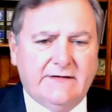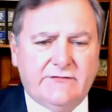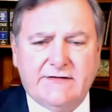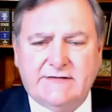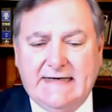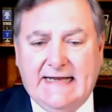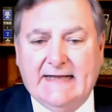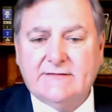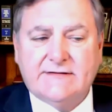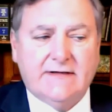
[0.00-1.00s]
trustee
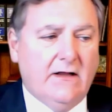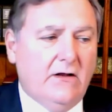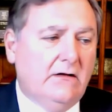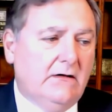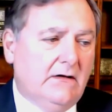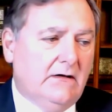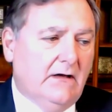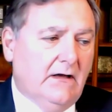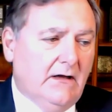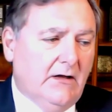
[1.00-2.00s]
can sell
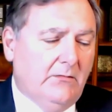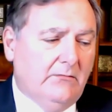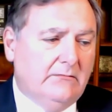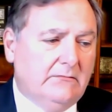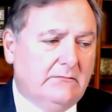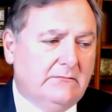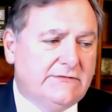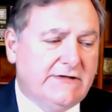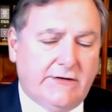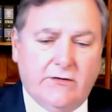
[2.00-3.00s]

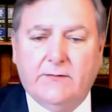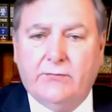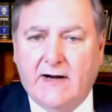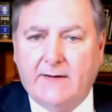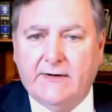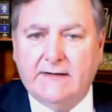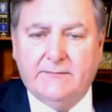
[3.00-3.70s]
secured property,